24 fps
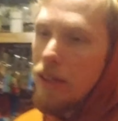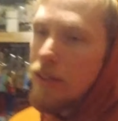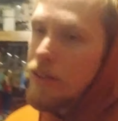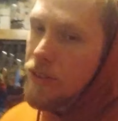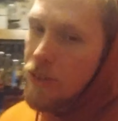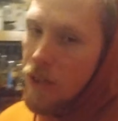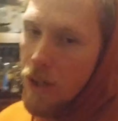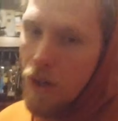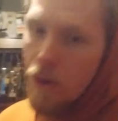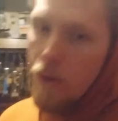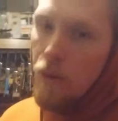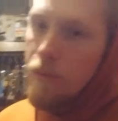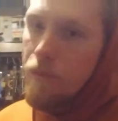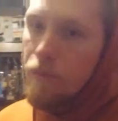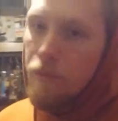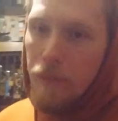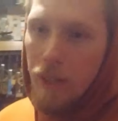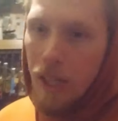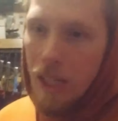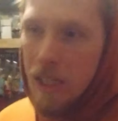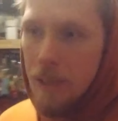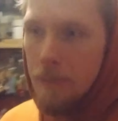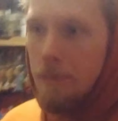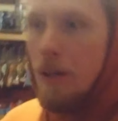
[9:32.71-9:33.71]
So
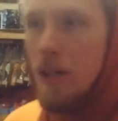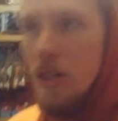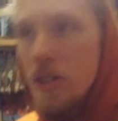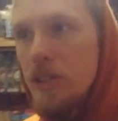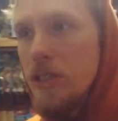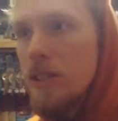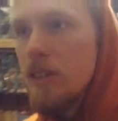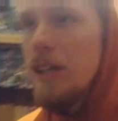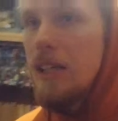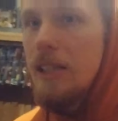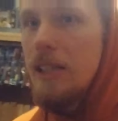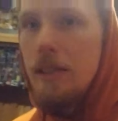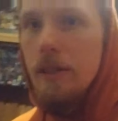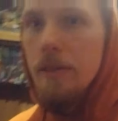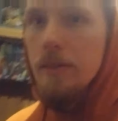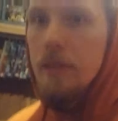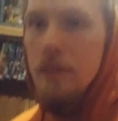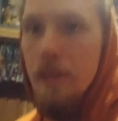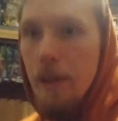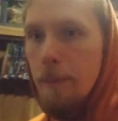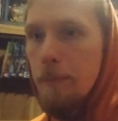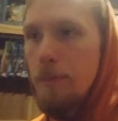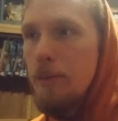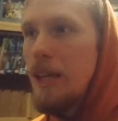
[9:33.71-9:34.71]
especially like the
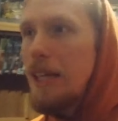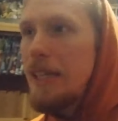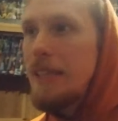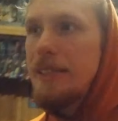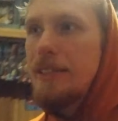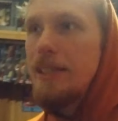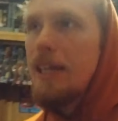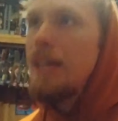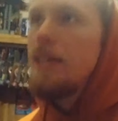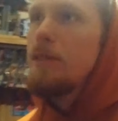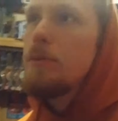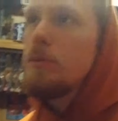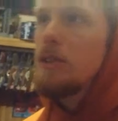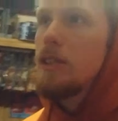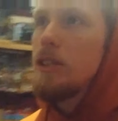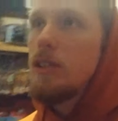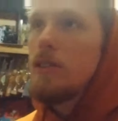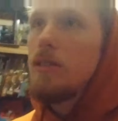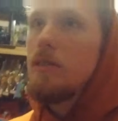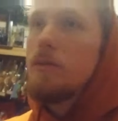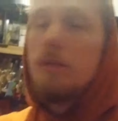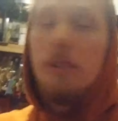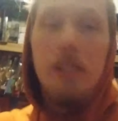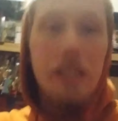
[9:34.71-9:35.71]
the playset with the
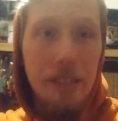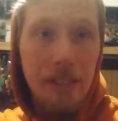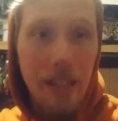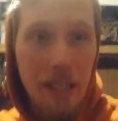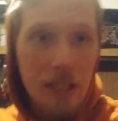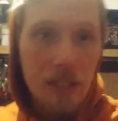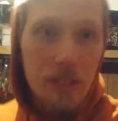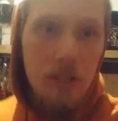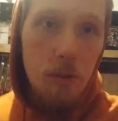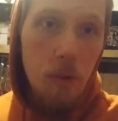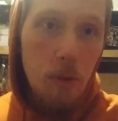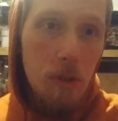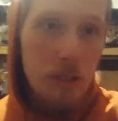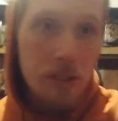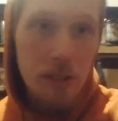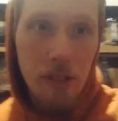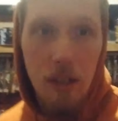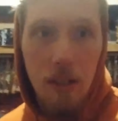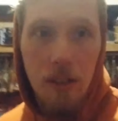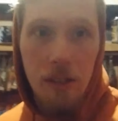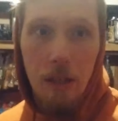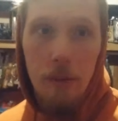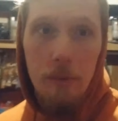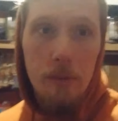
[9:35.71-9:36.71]
with the Stegosaurus and
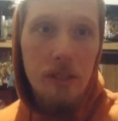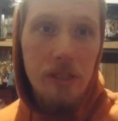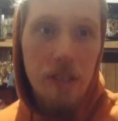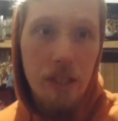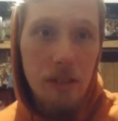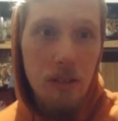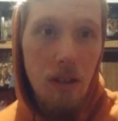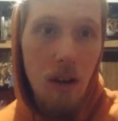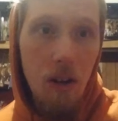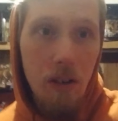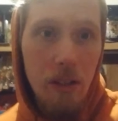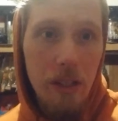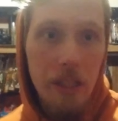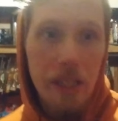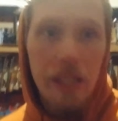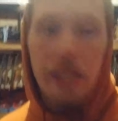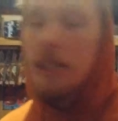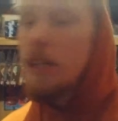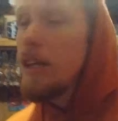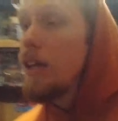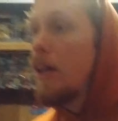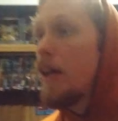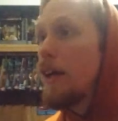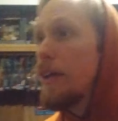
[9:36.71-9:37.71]
all that with Sarah
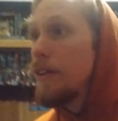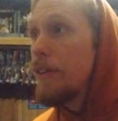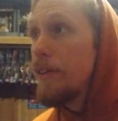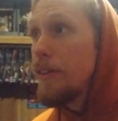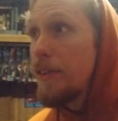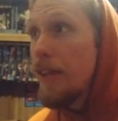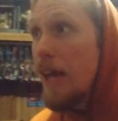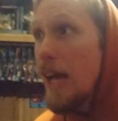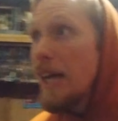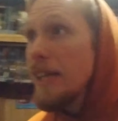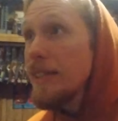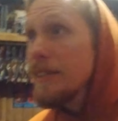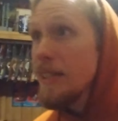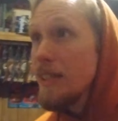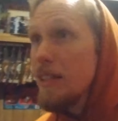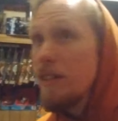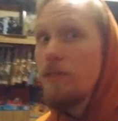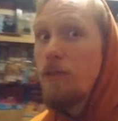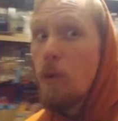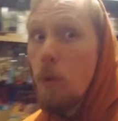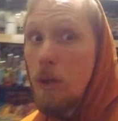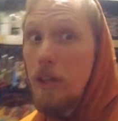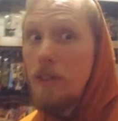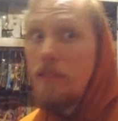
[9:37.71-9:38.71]
Harding, that's like a
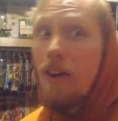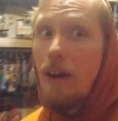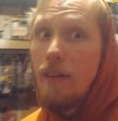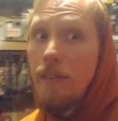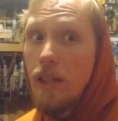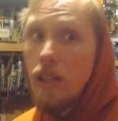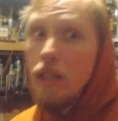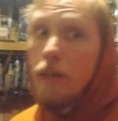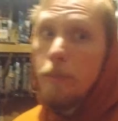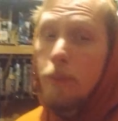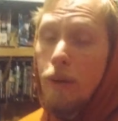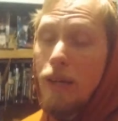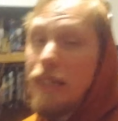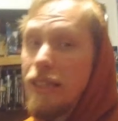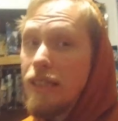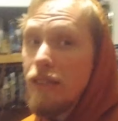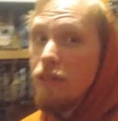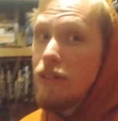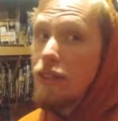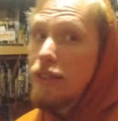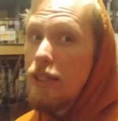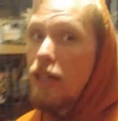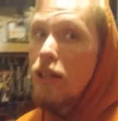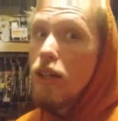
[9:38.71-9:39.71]
forty five dollar playset
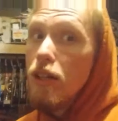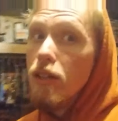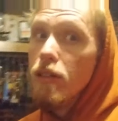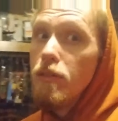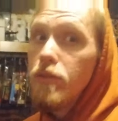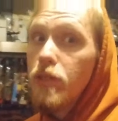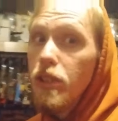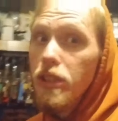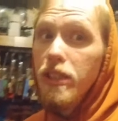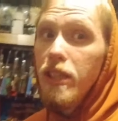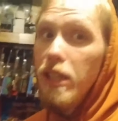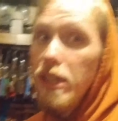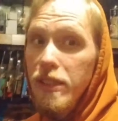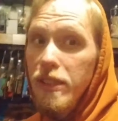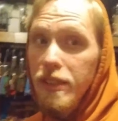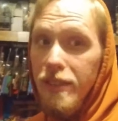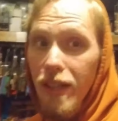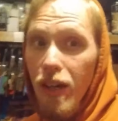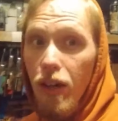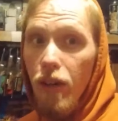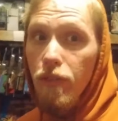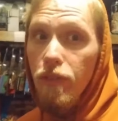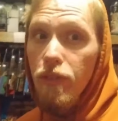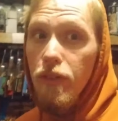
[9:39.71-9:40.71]
right there just in
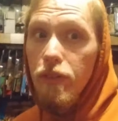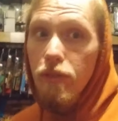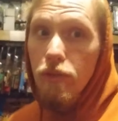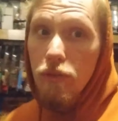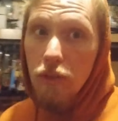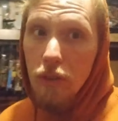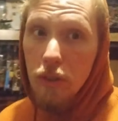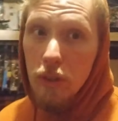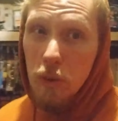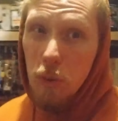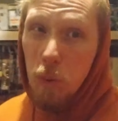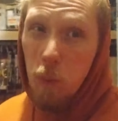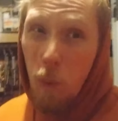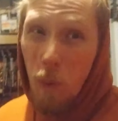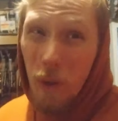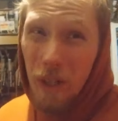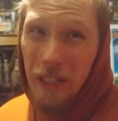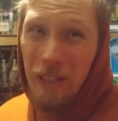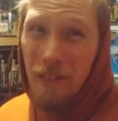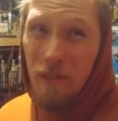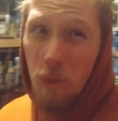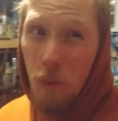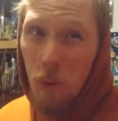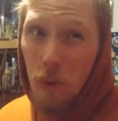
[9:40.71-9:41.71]
itself. And for
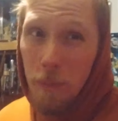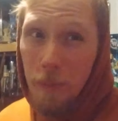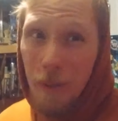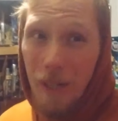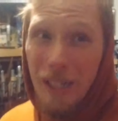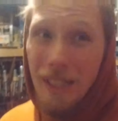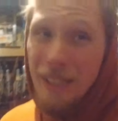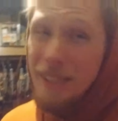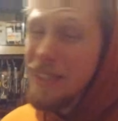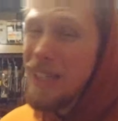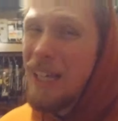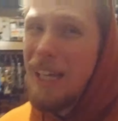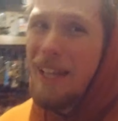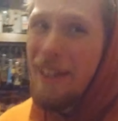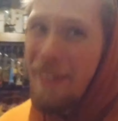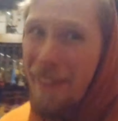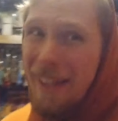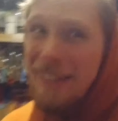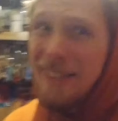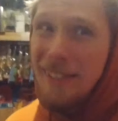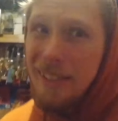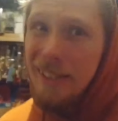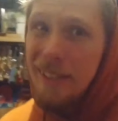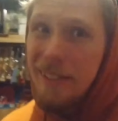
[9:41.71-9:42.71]
twenty four bucks,
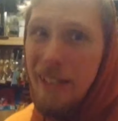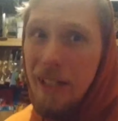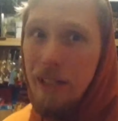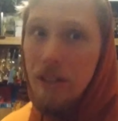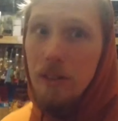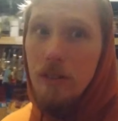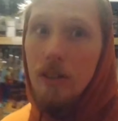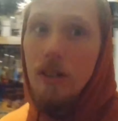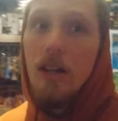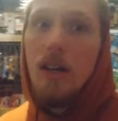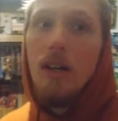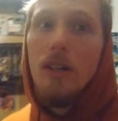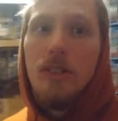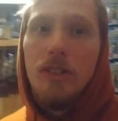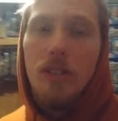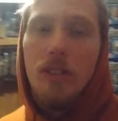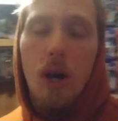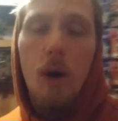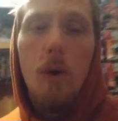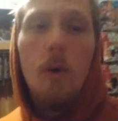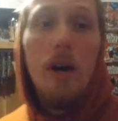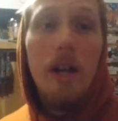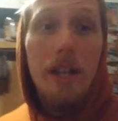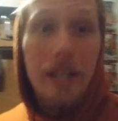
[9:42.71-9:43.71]
that's a steal.
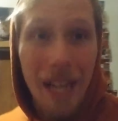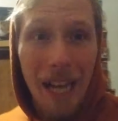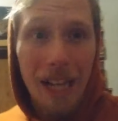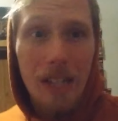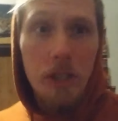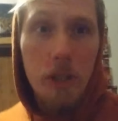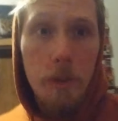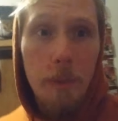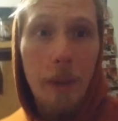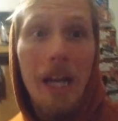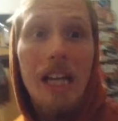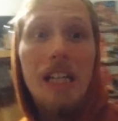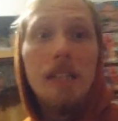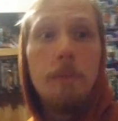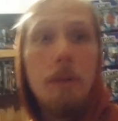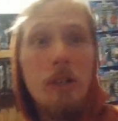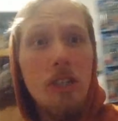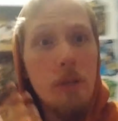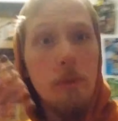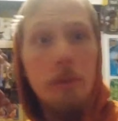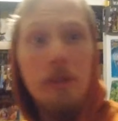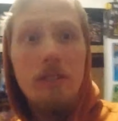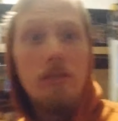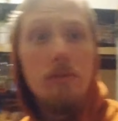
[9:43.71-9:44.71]
So not too bad,
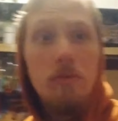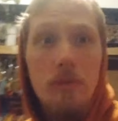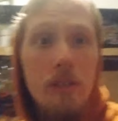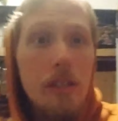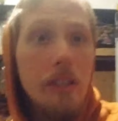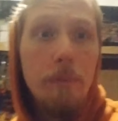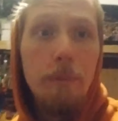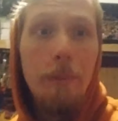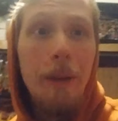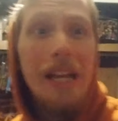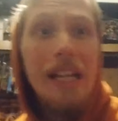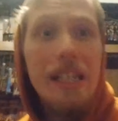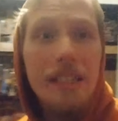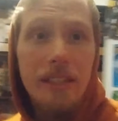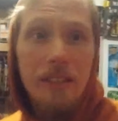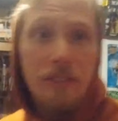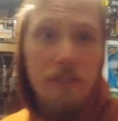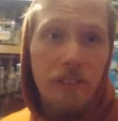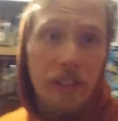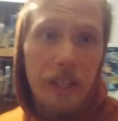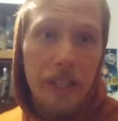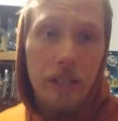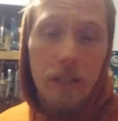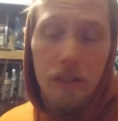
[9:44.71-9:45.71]
especially with the, the basic
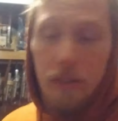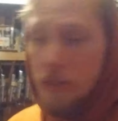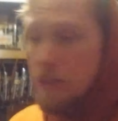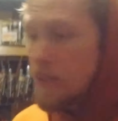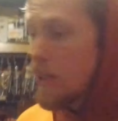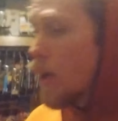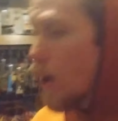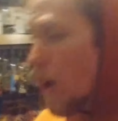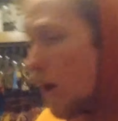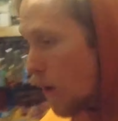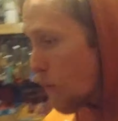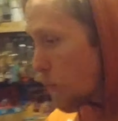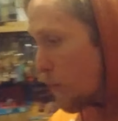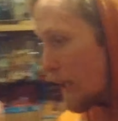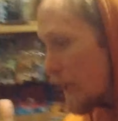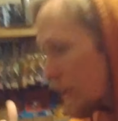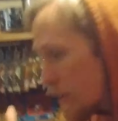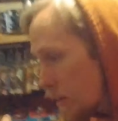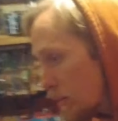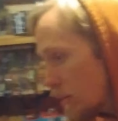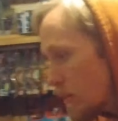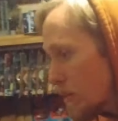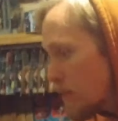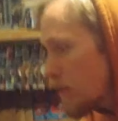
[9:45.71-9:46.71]
figures. A
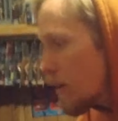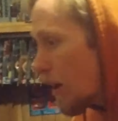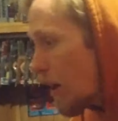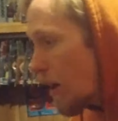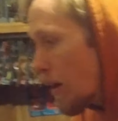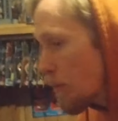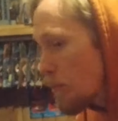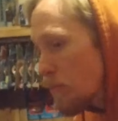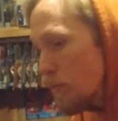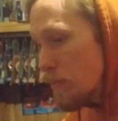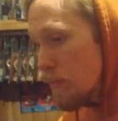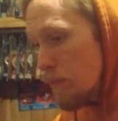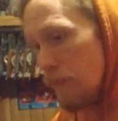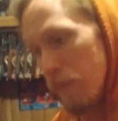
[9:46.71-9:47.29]
regular um